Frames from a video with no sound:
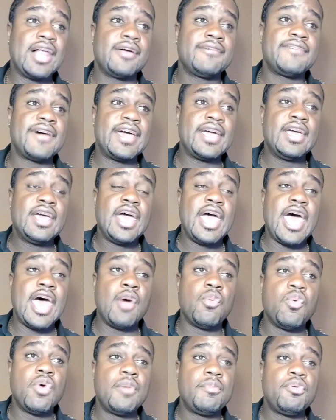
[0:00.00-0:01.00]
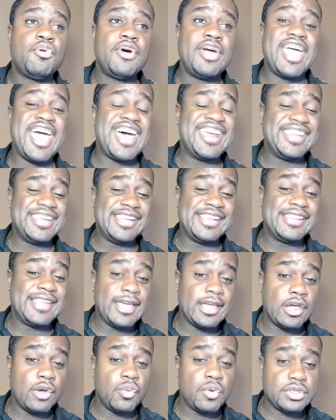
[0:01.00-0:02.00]
fight. At one point, I didn't
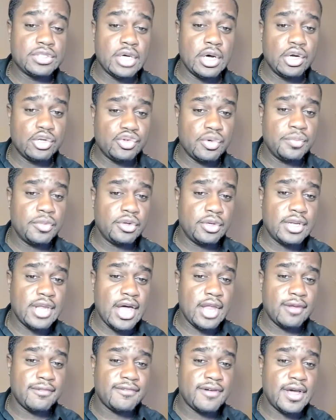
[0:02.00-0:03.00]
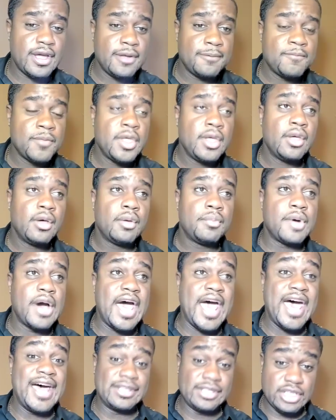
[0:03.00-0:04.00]
think it was a $100 million fight, but
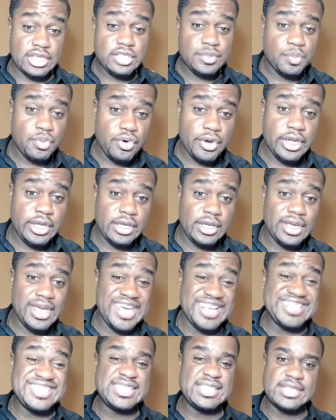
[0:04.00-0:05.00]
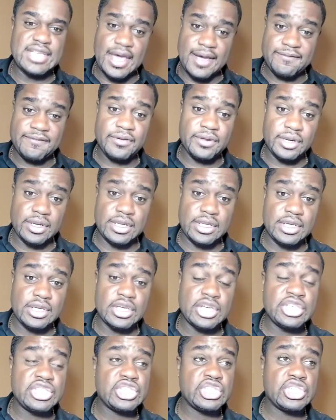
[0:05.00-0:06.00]
at this point,
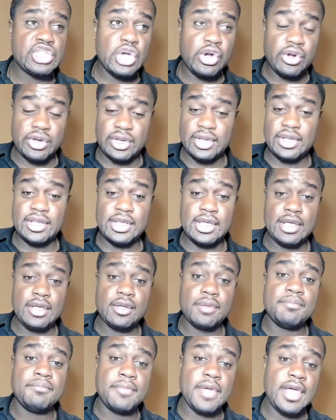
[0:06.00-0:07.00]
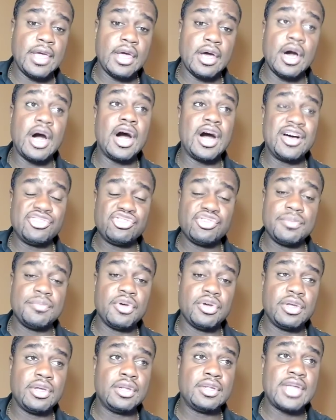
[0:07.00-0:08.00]
it's certainly made a $100
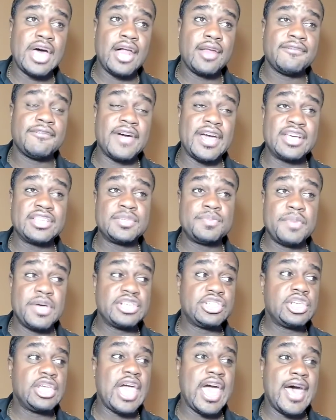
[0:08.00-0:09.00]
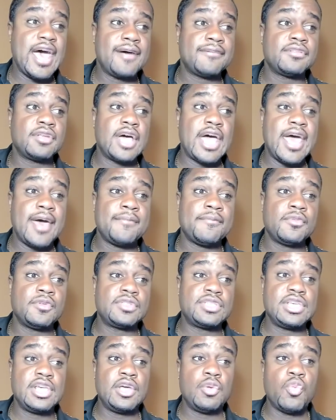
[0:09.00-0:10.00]
million fight, especially after
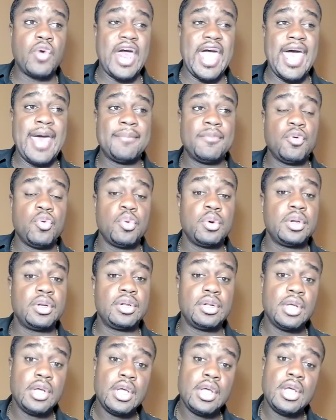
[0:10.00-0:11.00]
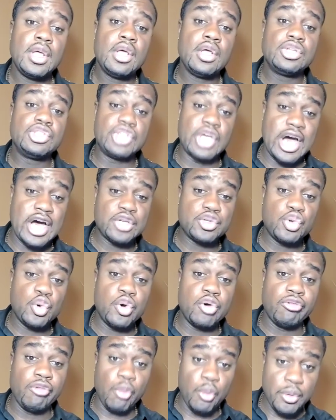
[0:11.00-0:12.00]
seeing what happened with
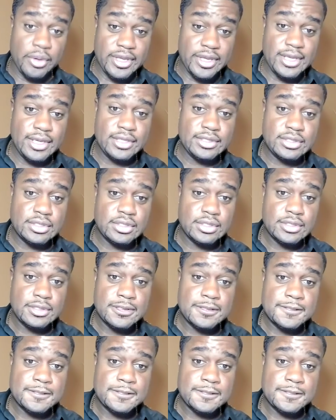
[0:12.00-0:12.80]
Joshua and Ruiz.